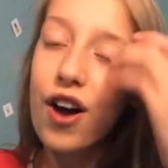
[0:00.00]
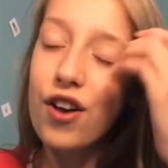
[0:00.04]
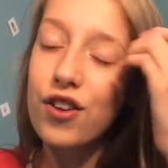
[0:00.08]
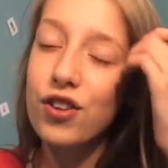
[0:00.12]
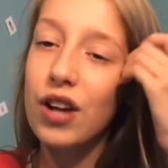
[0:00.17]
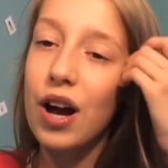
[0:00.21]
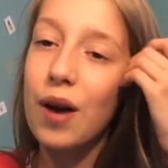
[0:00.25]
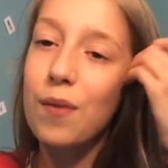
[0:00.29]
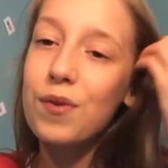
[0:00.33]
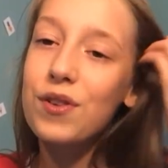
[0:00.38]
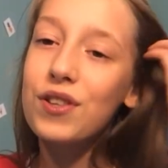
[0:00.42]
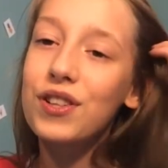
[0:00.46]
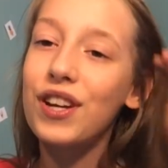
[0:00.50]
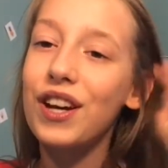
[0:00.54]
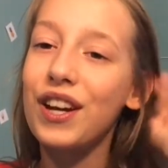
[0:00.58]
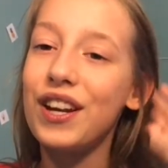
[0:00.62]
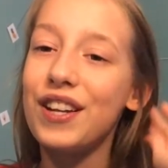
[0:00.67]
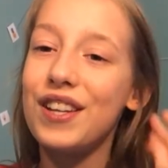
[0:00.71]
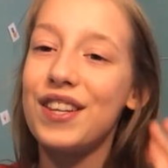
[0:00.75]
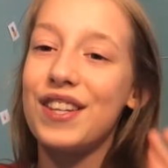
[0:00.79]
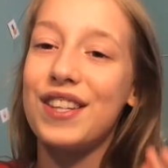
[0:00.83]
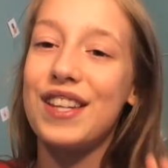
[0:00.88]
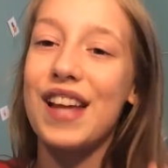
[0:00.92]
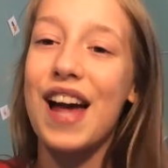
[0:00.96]
So I'm just
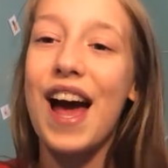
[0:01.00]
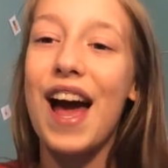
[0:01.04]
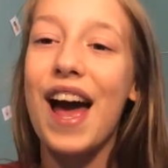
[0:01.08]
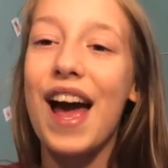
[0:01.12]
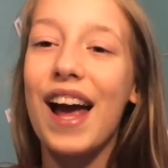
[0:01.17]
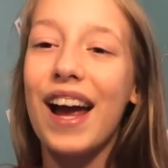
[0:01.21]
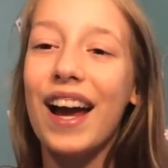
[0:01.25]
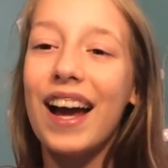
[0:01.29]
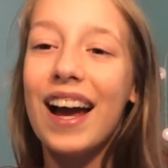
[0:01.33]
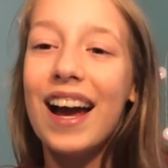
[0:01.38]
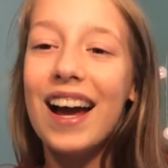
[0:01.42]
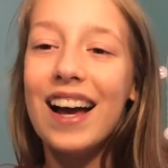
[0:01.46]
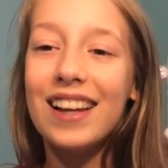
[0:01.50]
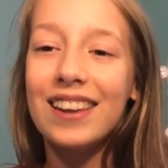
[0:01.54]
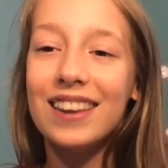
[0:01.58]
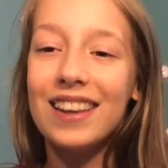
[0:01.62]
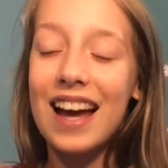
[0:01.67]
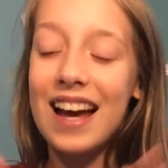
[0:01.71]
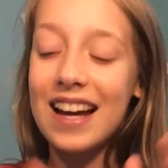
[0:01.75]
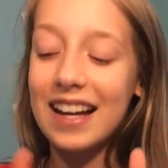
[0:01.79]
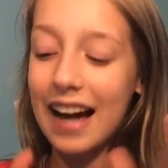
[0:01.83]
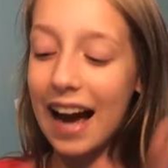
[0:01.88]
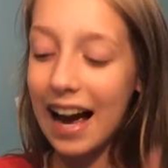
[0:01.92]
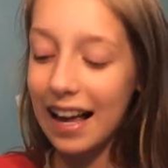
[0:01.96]
gonna say,
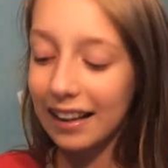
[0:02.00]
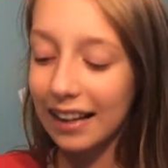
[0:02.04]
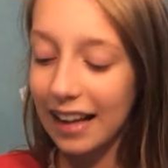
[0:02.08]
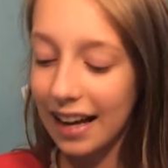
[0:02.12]
like, I